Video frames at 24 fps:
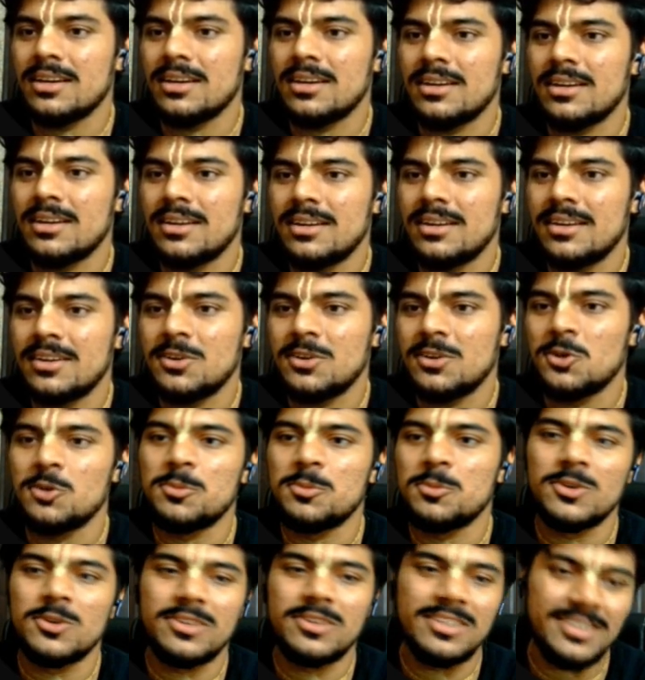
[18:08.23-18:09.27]
Yeah,
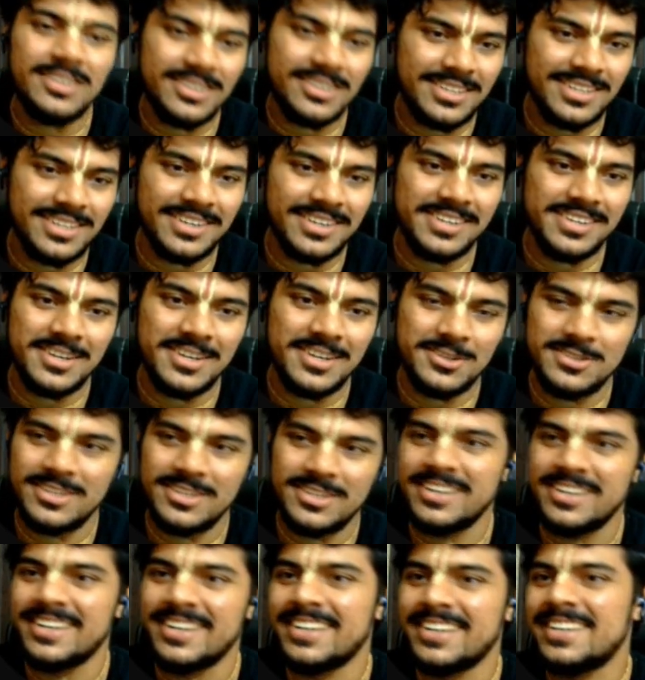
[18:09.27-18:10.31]
node port
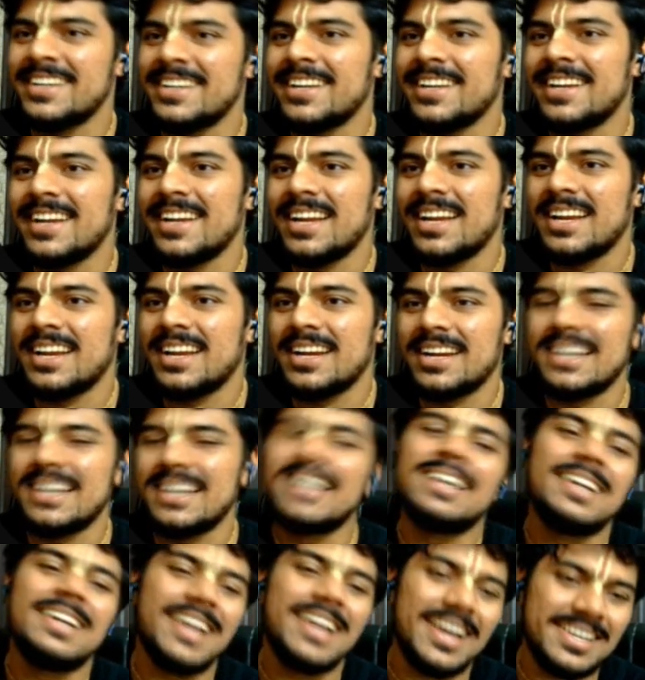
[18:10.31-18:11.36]
30,008.
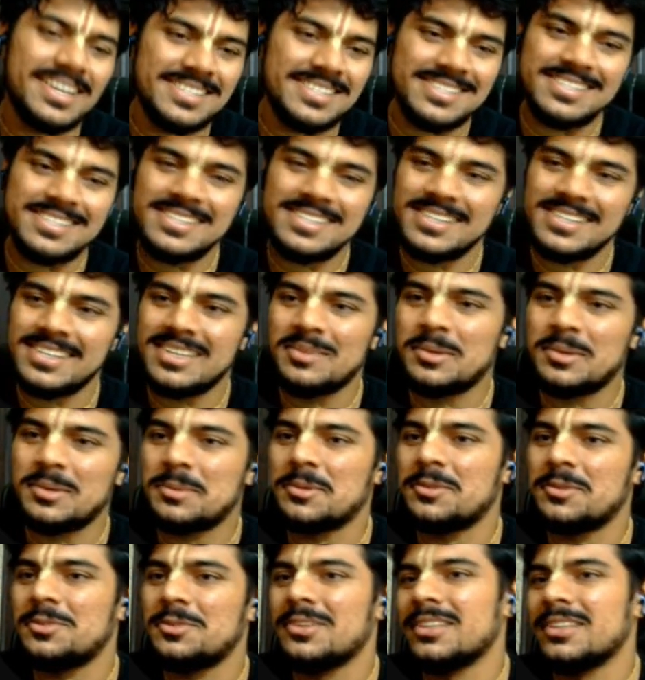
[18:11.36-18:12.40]
It has the
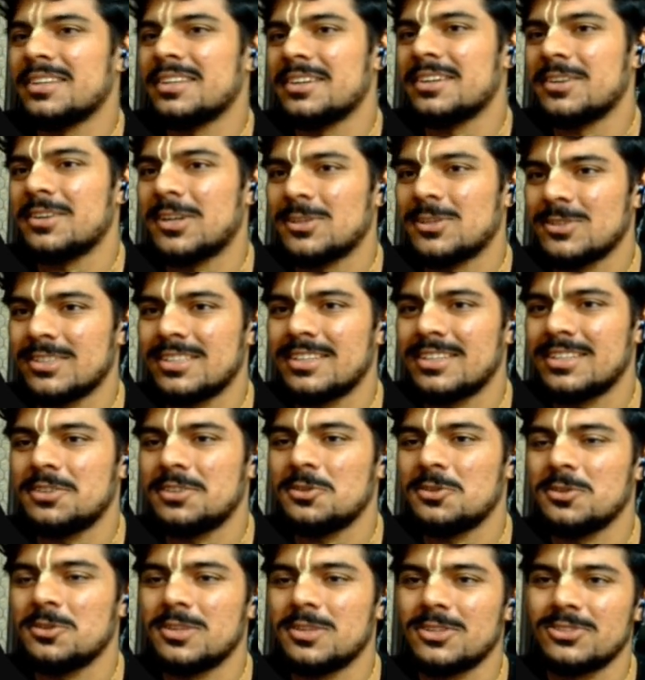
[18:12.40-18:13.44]
limit between 30,000
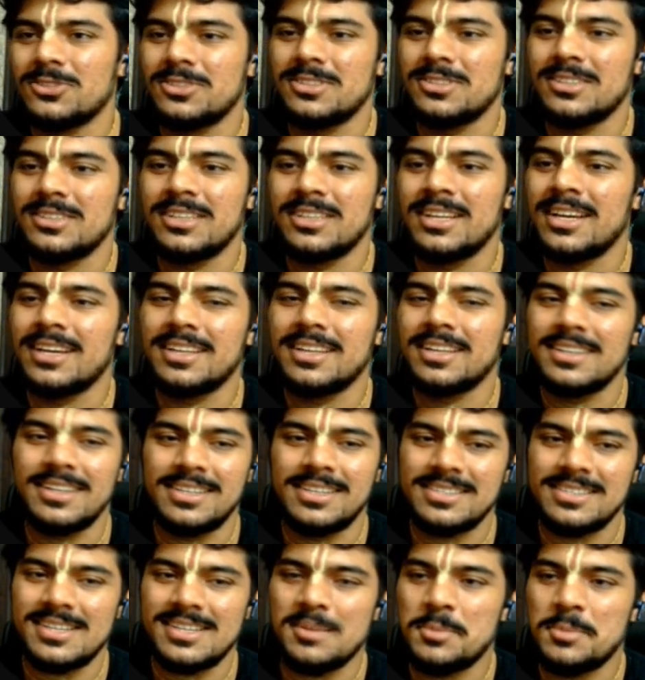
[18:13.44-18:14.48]
and 32,000.
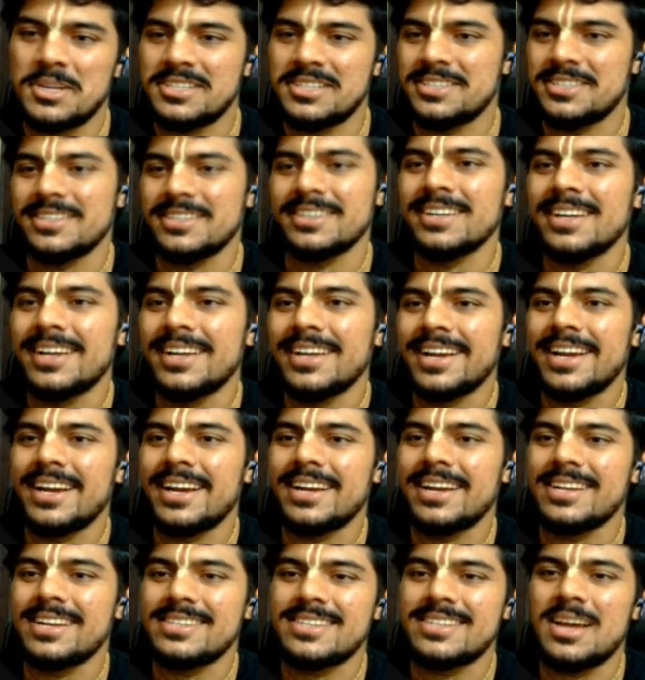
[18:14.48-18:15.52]
Yeah, as I mentioned,
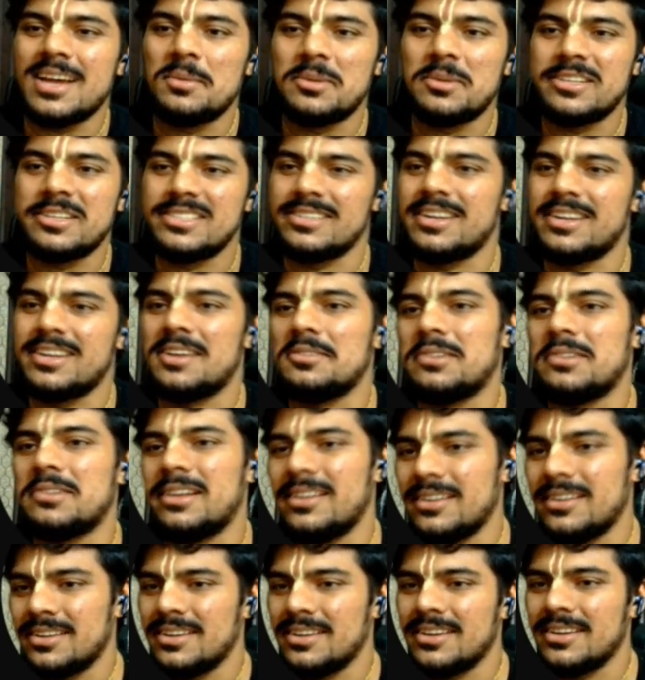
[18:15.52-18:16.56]
because hybrid is an
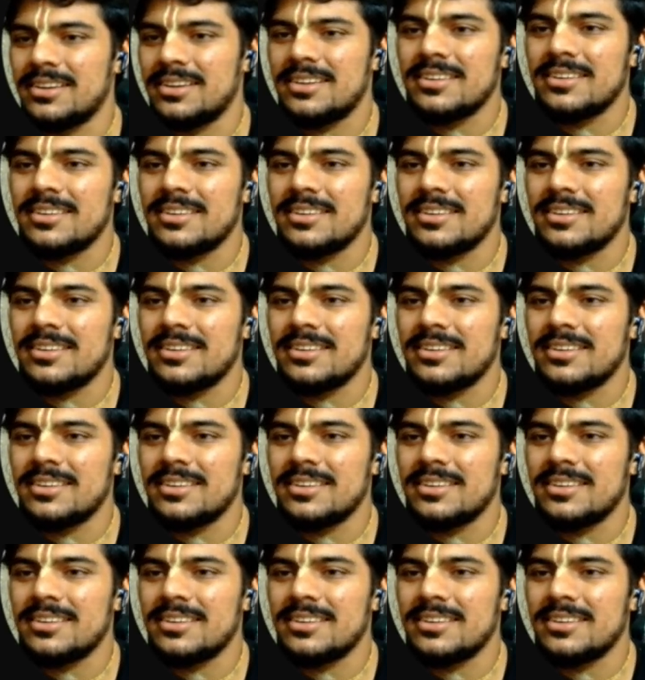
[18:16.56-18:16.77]
hybrid.